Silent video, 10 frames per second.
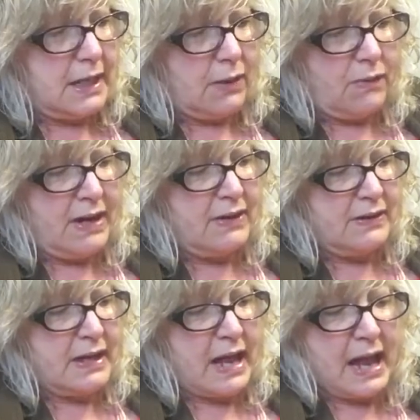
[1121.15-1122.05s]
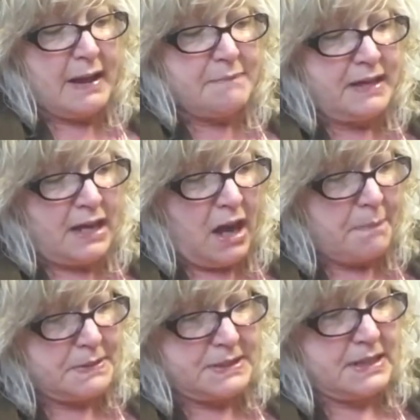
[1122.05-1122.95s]
Well, I'm the
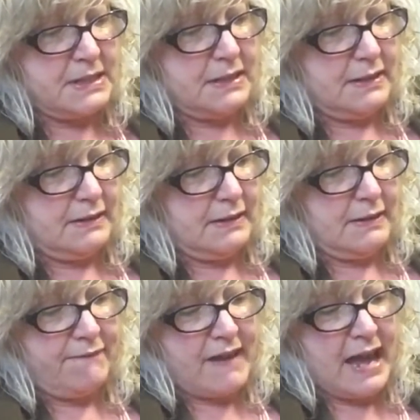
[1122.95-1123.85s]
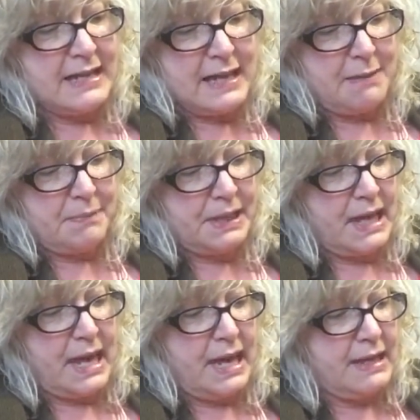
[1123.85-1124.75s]
opposite. If I can't
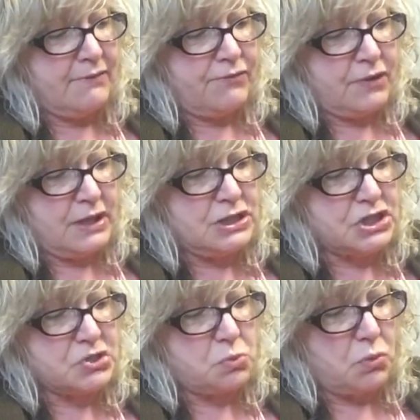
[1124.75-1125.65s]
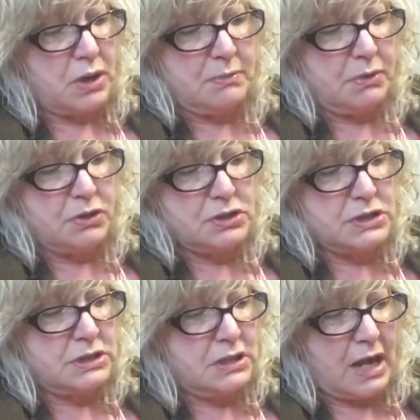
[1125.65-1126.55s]
play in front of just one
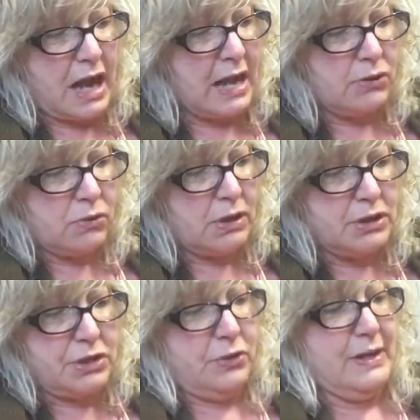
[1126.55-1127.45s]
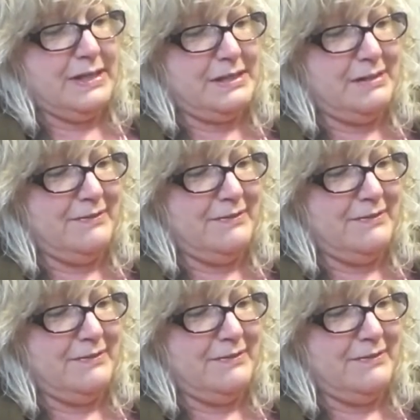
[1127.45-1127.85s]
person, I don't want to do it.